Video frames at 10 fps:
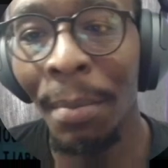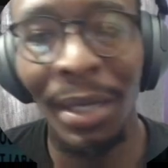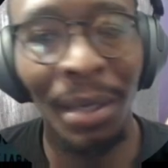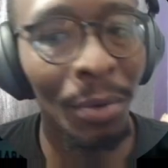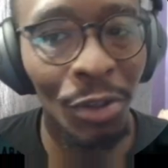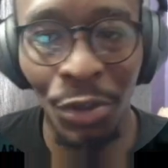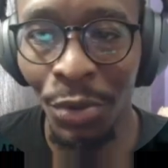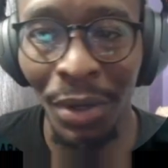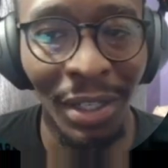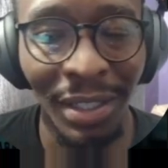but I'm going to
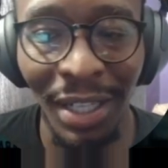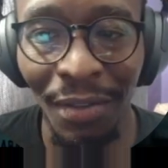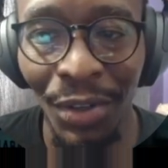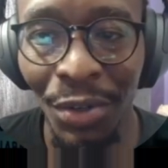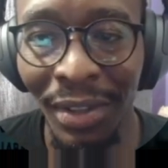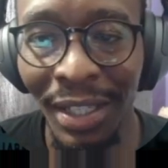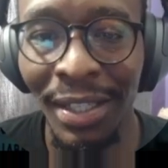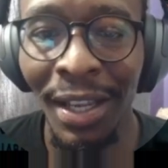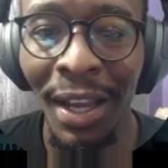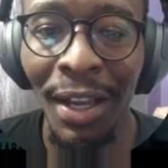do an entire video on
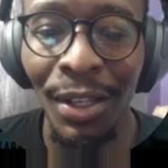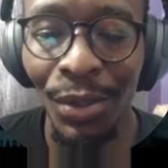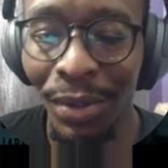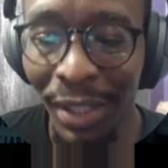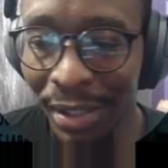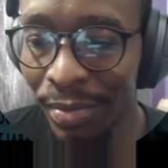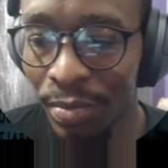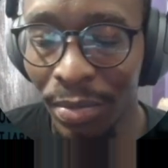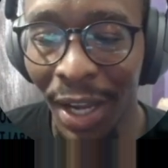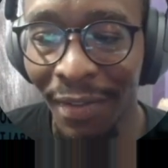this, so just
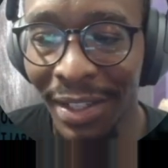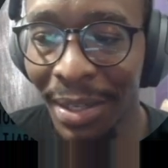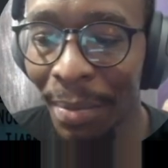have that in